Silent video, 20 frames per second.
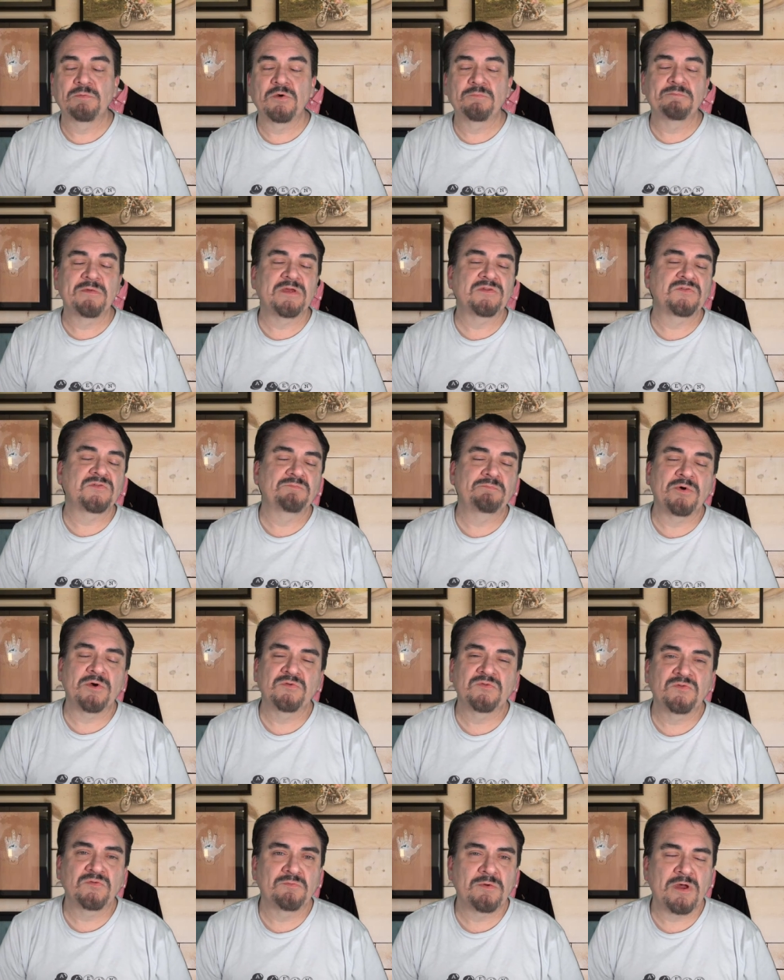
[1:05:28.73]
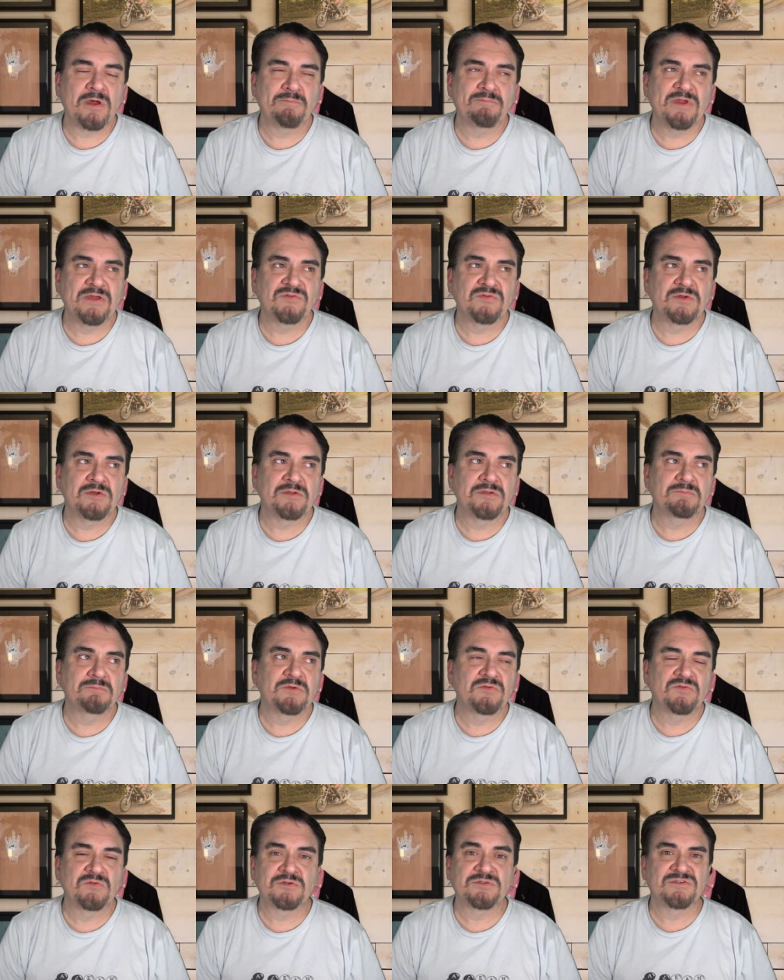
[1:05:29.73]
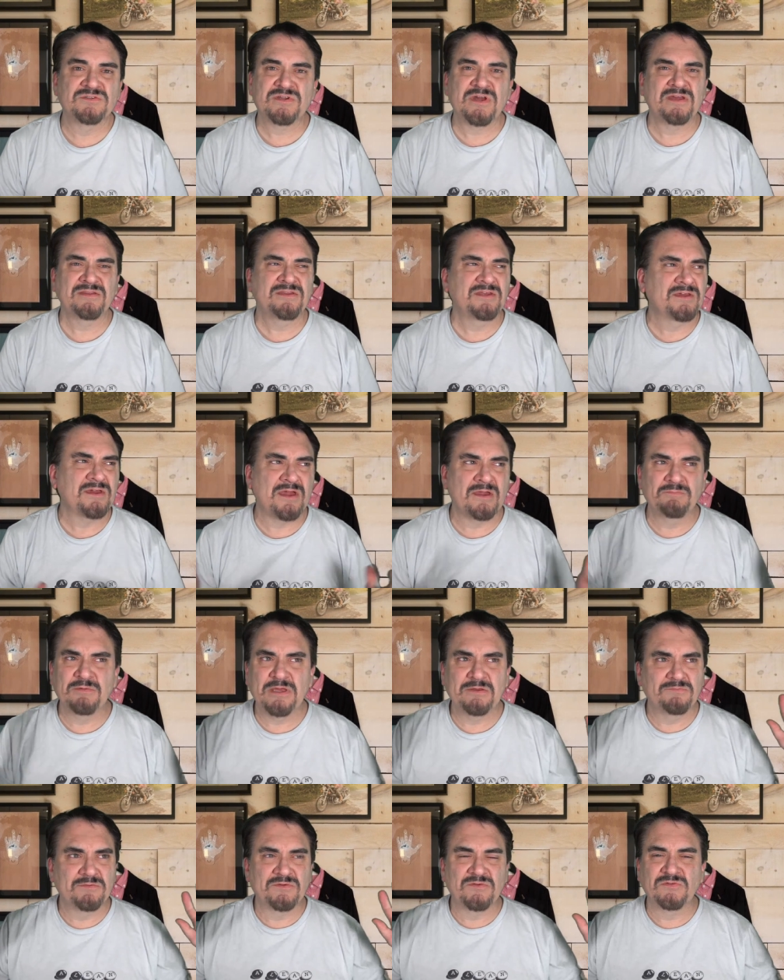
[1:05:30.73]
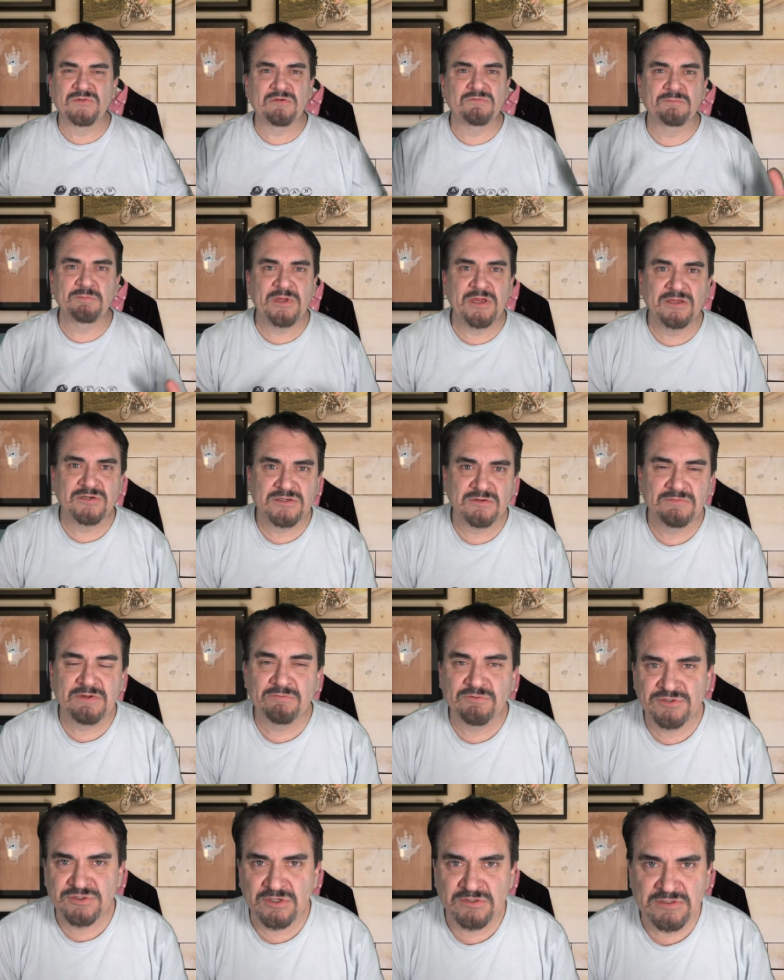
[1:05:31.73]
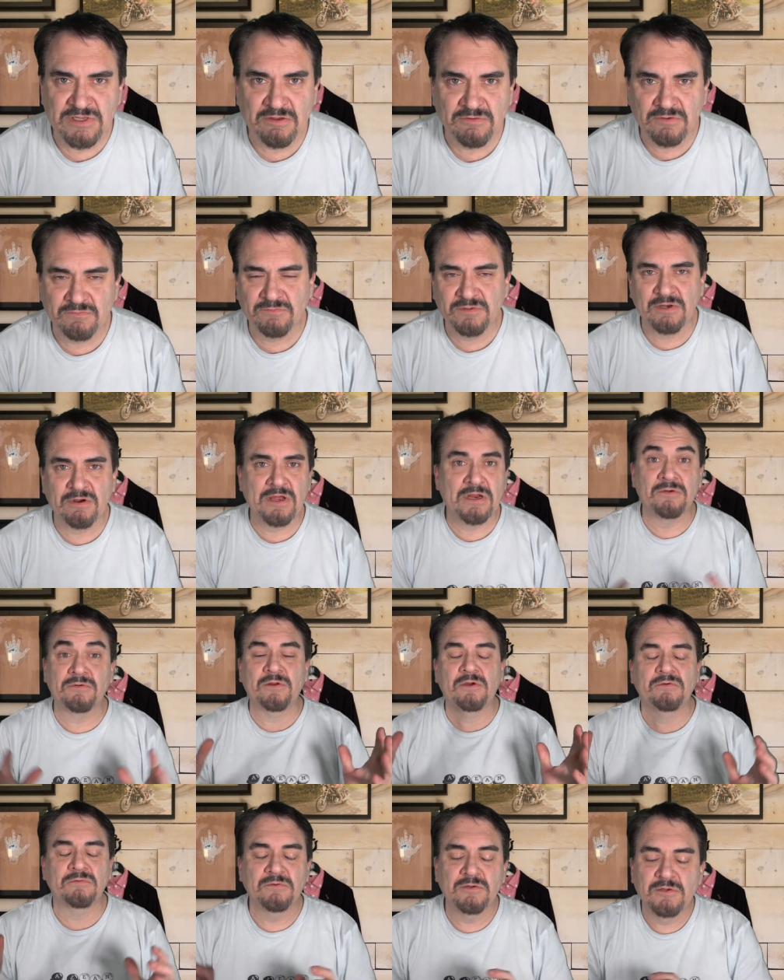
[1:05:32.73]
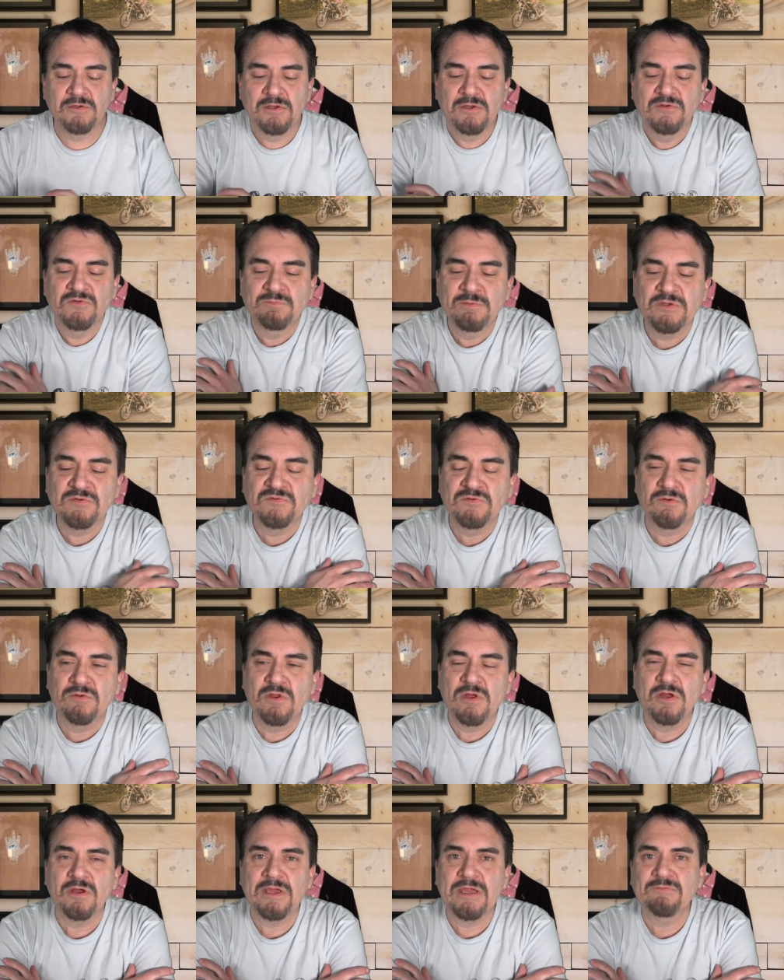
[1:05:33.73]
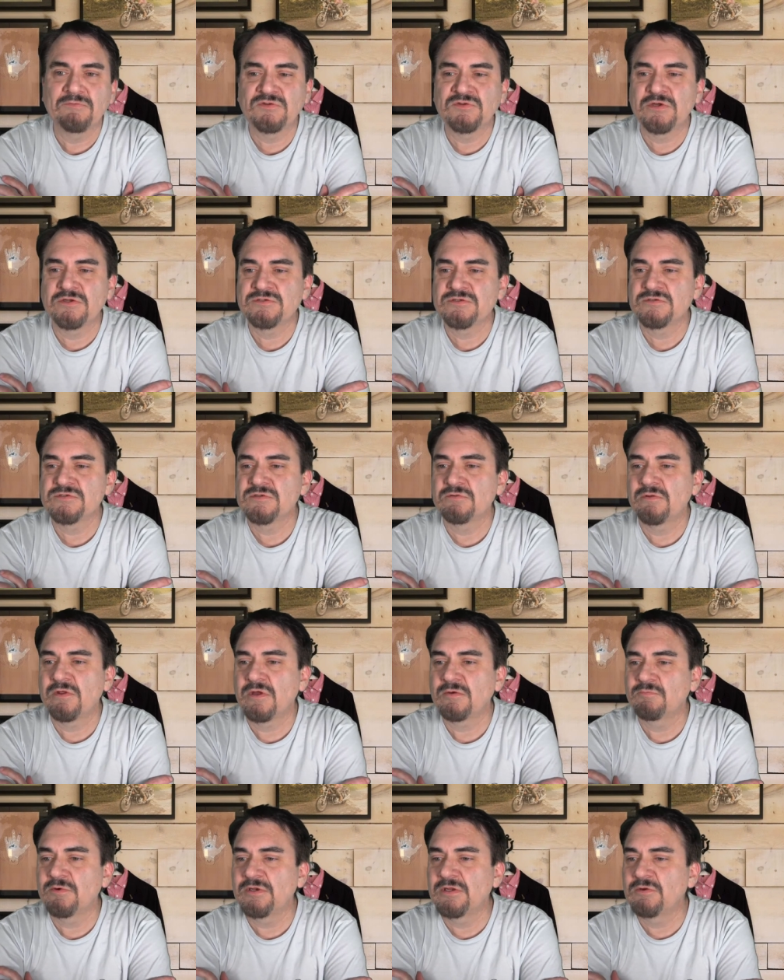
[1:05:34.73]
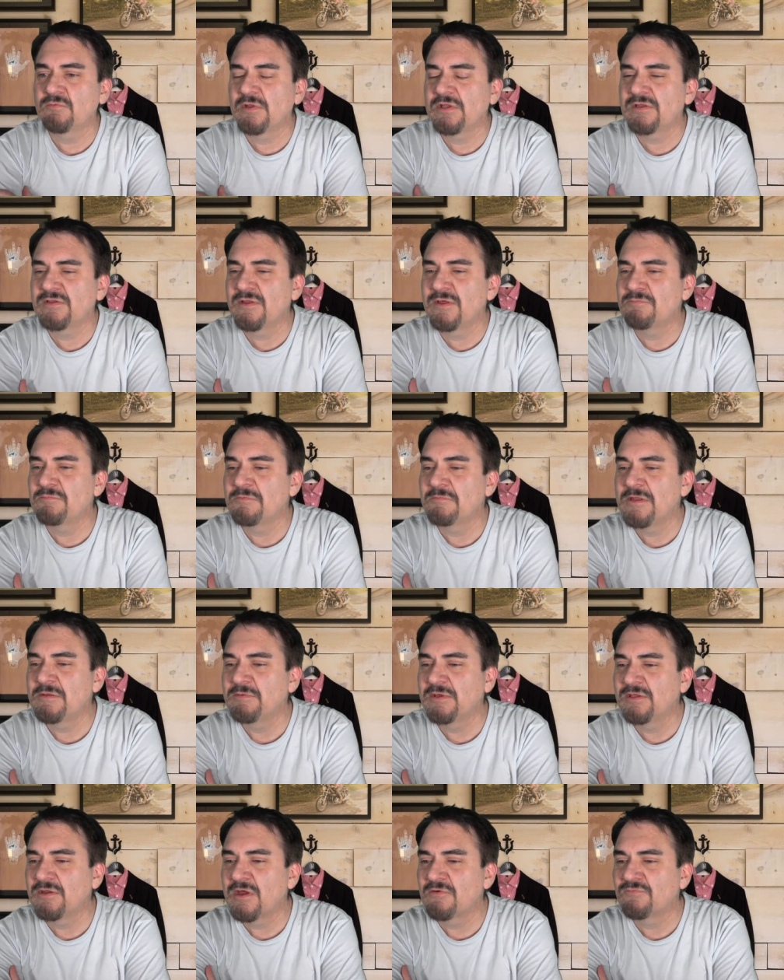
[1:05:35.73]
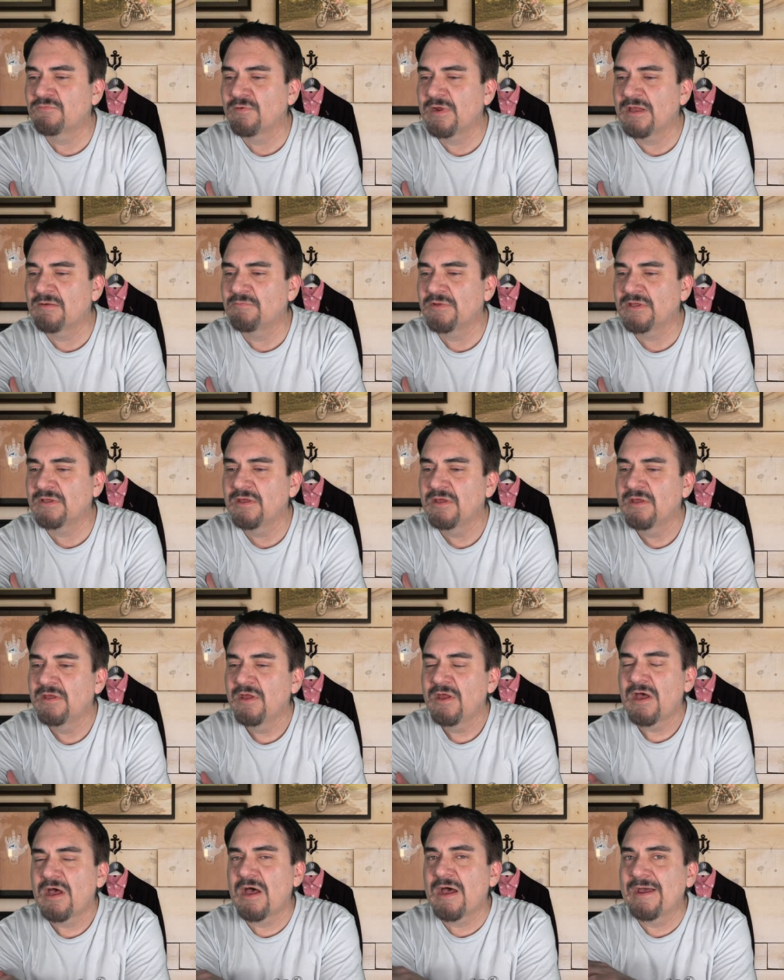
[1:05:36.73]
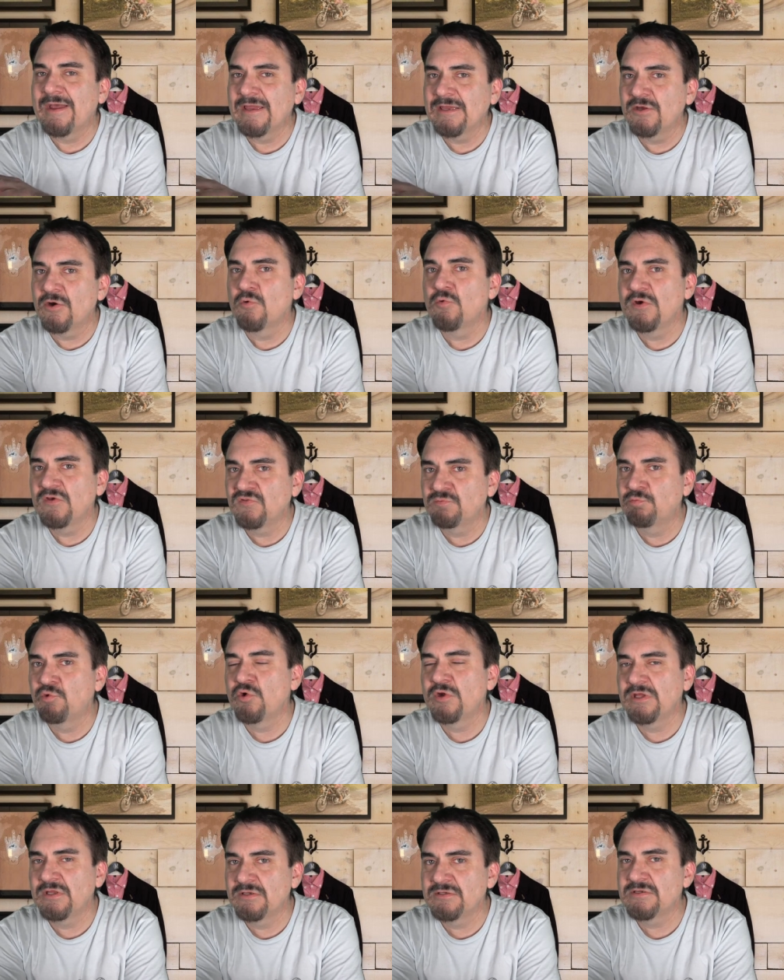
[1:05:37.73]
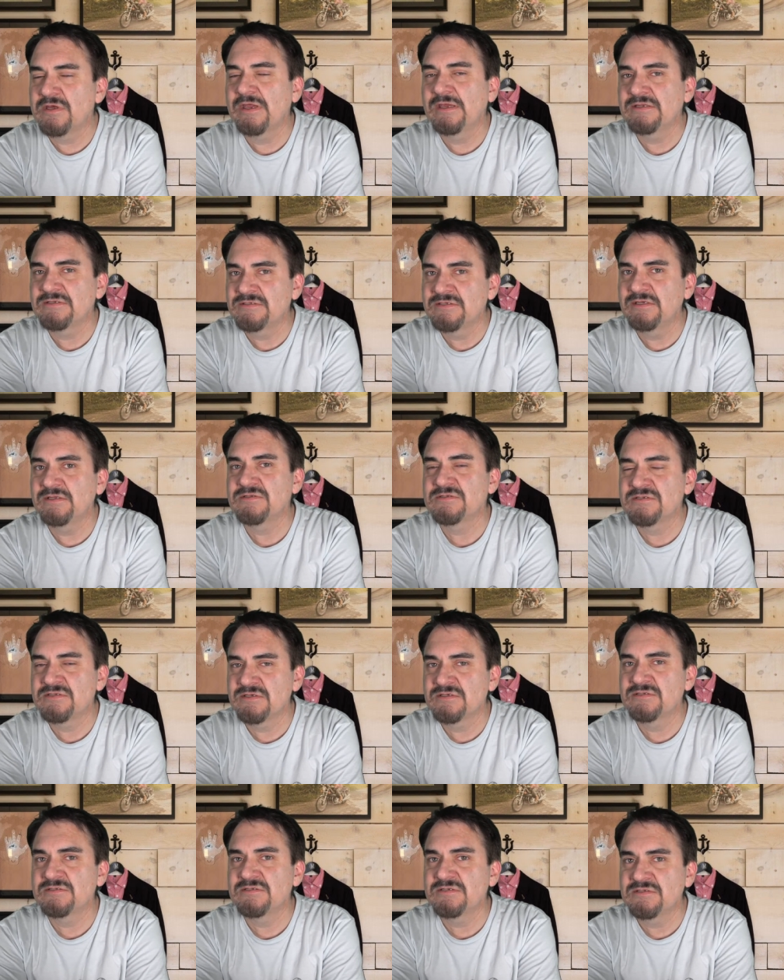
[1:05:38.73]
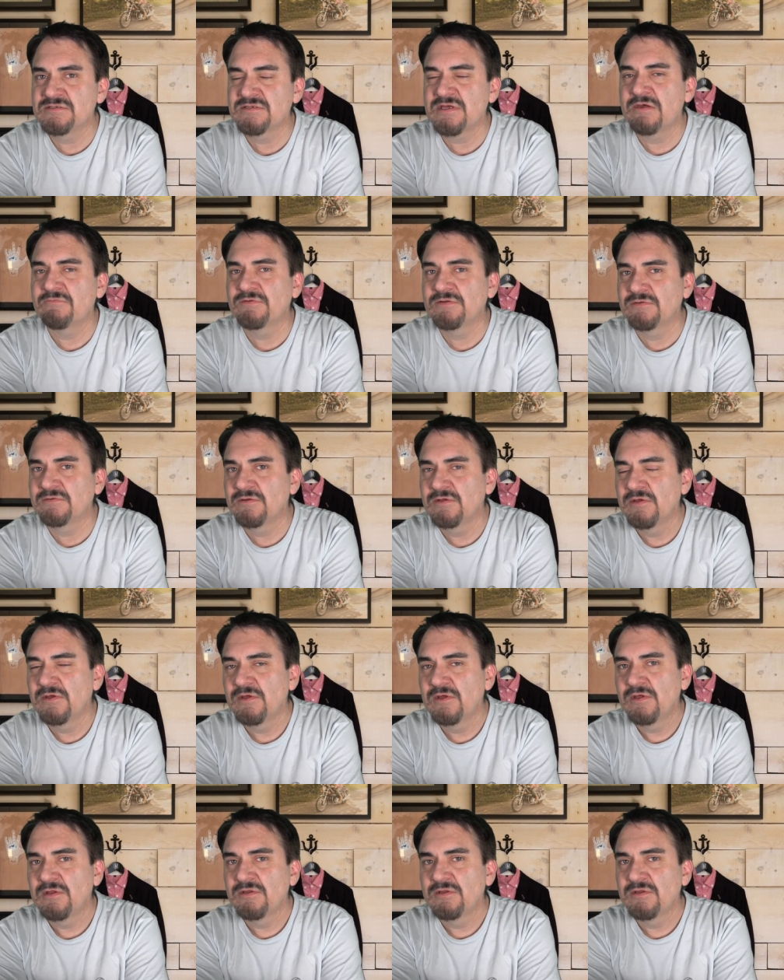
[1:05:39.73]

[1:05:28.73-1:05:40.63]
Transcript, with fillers: Both basically musicians. I think I may even still have a page I've never shut down over there. I don't know. It's been so long. I haven't touched it in so long. But anyway, let me get off rambling. I always put in 1967